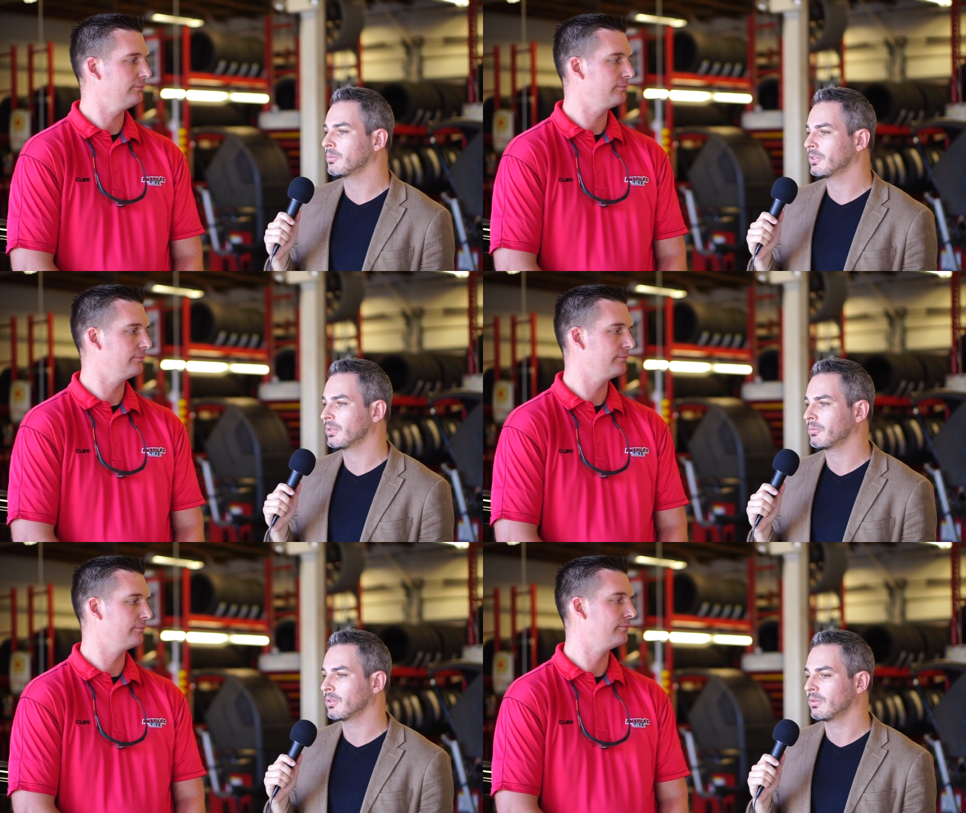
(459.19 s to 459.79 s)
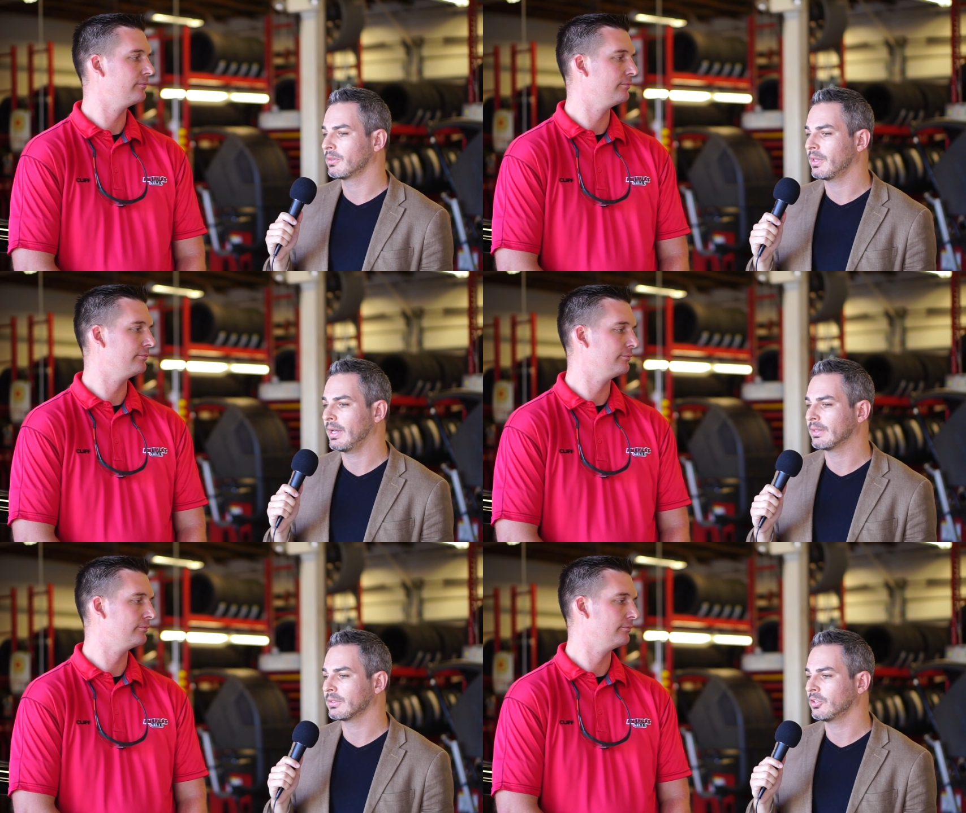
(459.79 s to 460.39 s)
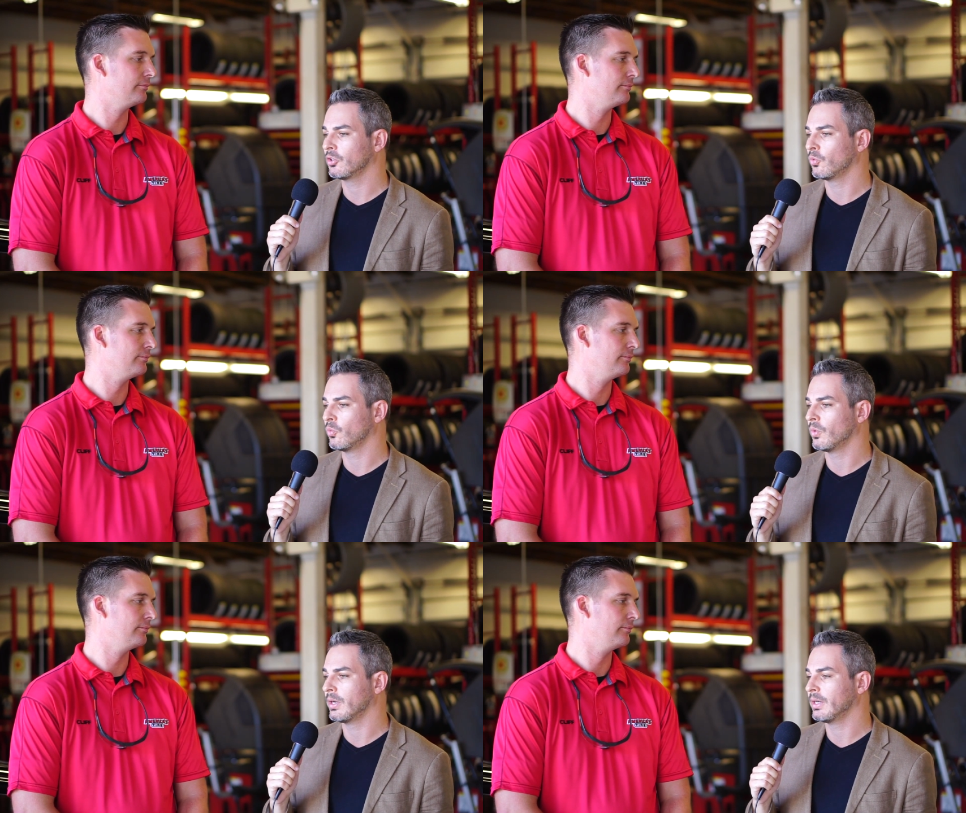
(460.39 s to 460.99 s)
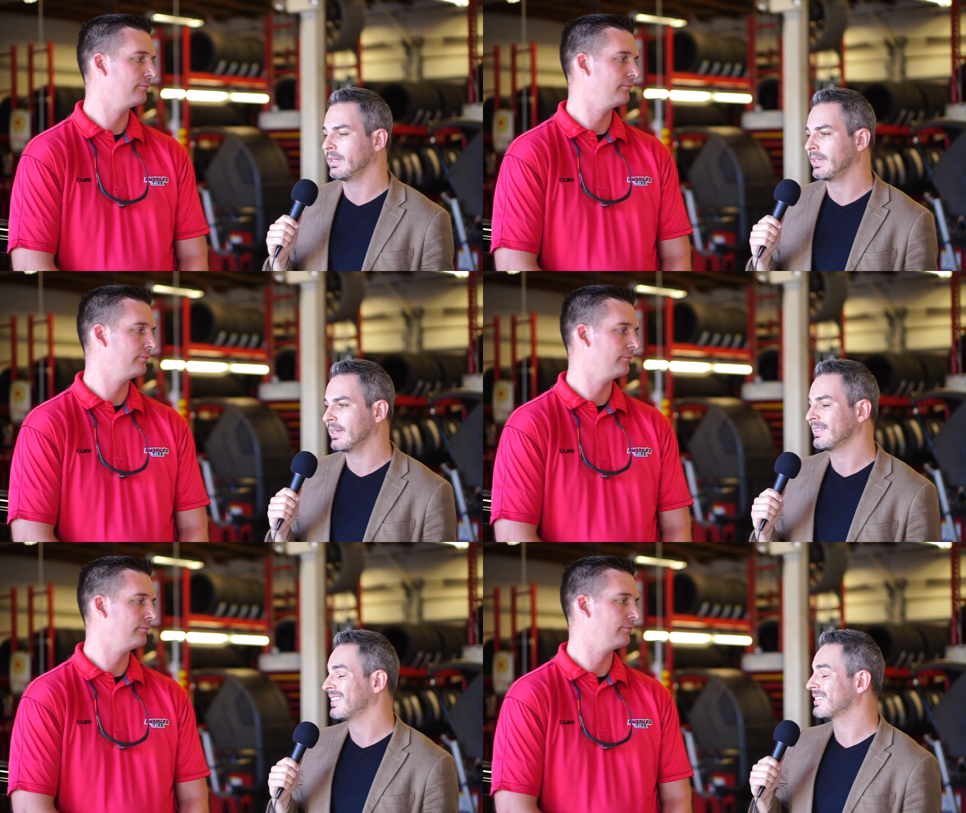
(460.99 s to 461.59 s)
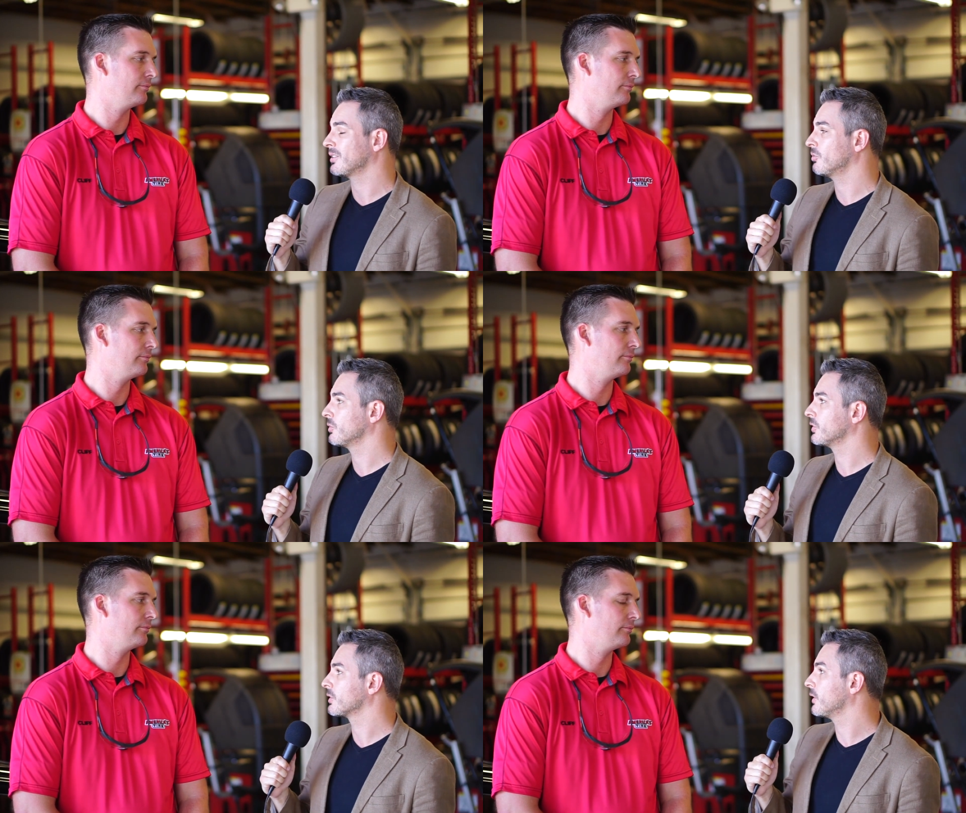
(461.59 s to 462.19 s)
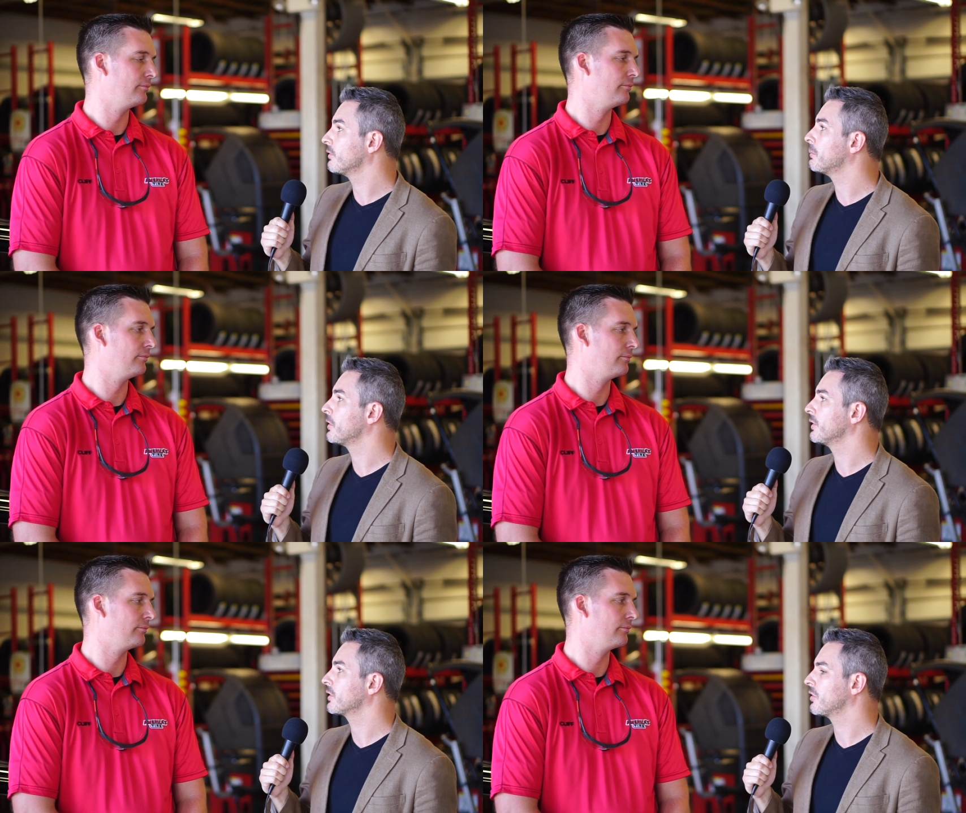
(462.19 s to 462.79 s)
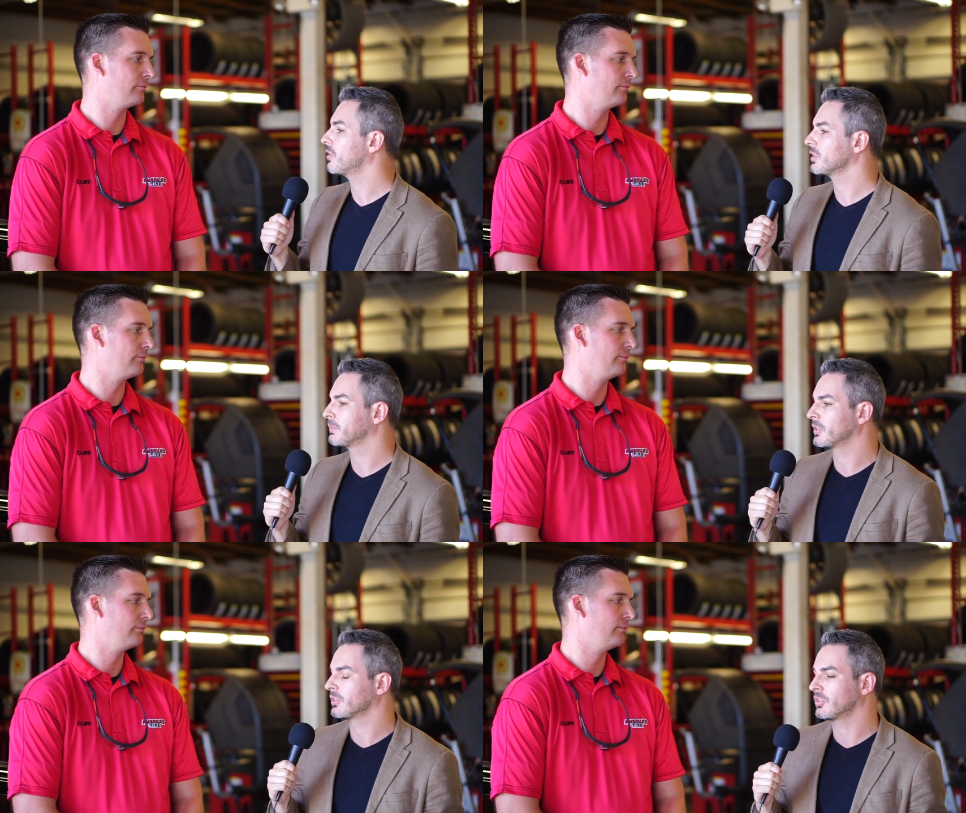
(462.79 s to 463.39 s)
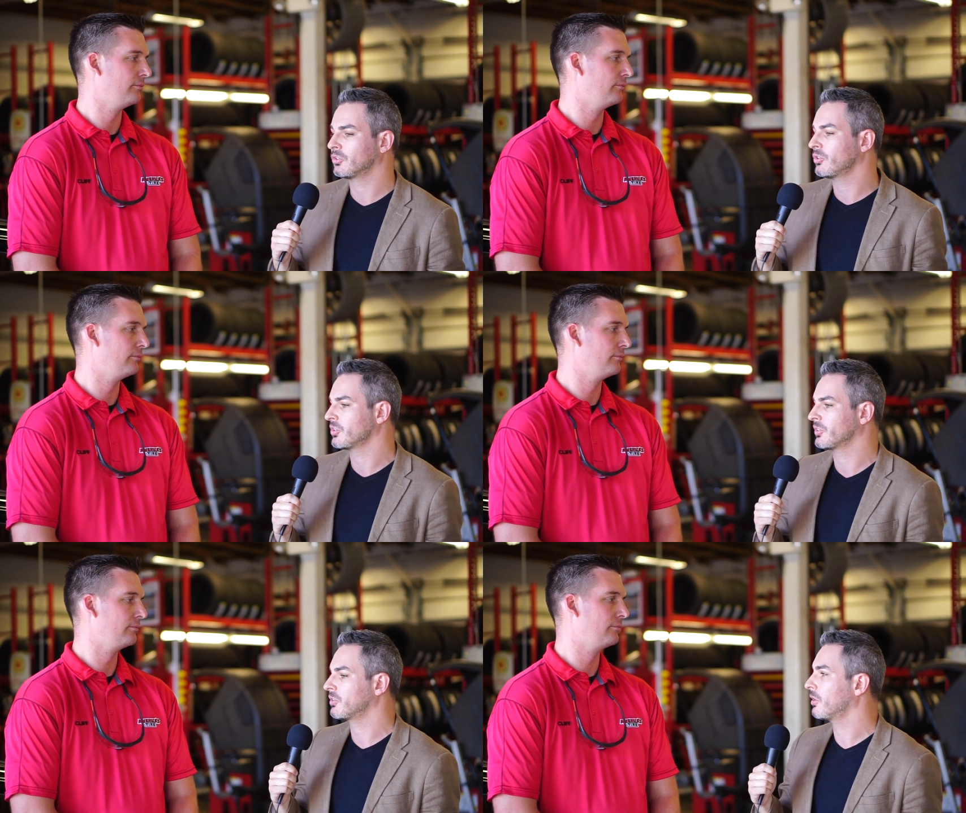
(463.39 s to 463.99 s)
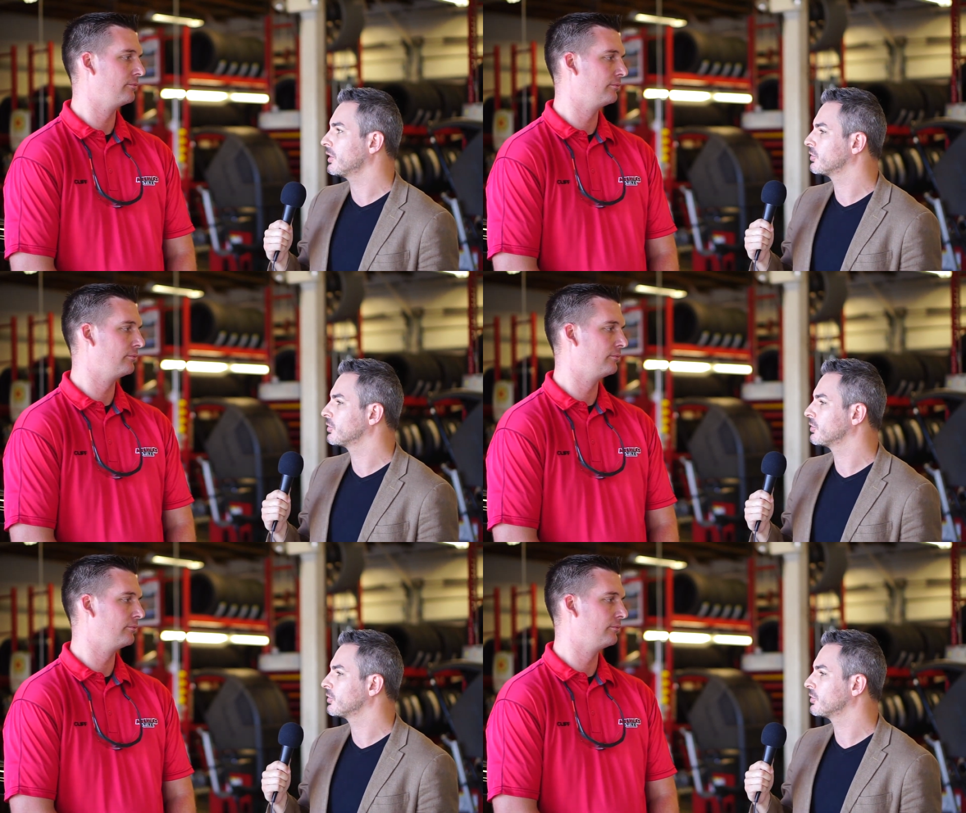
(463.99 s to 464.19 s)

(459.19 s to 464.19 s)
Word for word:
Speaker 1: about something that you know. Uh, again, Tesla owners love about their cars because it's not just a car.